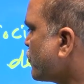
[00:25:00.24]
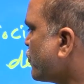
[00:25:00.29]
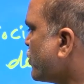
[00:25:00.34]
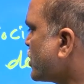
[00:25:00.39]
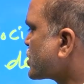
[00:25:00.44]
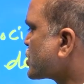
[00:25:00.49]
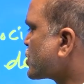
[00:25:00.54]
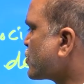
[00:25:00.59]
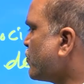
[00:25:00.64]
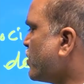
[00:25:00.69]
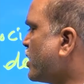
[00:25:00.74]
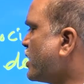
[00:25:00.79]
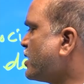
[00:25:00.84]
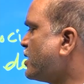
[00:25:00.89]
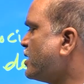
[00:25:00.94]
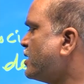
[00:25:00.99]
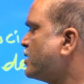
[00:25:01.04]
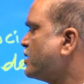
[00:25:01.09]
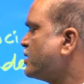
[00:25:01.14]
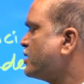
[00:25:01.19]
first one
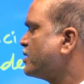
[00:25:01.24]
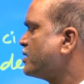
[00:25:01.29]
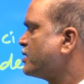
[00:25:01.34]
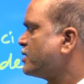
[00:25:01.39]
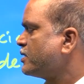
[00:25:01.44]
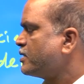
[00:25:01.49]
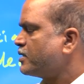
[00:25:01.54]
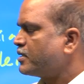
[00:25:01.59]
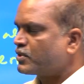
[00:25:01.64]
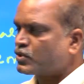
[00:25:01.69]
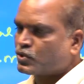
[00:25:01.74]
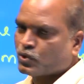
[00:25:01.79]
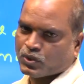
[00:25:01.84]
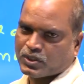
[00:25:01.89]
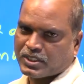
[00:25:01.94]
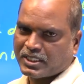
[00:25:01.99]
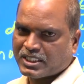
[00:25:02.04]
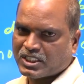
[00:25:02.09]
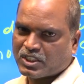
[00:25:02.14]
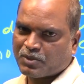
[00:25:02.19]

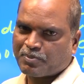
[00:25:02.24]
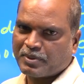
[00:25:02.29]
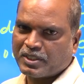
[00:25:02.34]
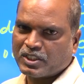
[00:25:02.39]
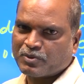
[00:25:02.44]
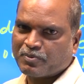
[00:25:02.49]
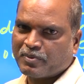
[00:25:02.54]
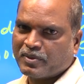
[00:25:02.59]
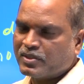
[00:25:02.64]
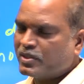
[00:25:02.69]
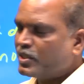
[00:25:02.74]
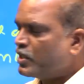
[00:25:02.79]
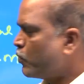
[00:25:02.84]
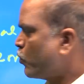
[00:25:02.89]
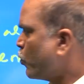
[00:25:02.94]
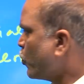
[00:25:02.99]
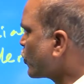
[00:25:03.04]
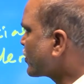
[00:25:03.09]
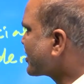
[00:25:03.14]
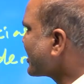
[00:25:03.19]
socialistic principles. Who